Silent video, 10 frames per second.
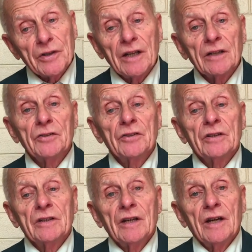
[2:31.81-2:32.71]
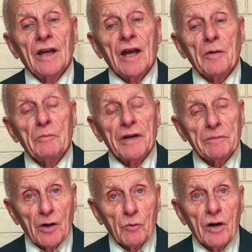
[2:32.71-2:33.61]
in England,
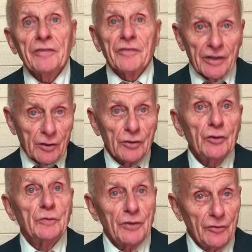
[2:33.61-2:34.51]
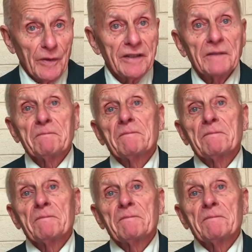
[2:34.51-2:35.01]
met my wife Nicole, who you've met,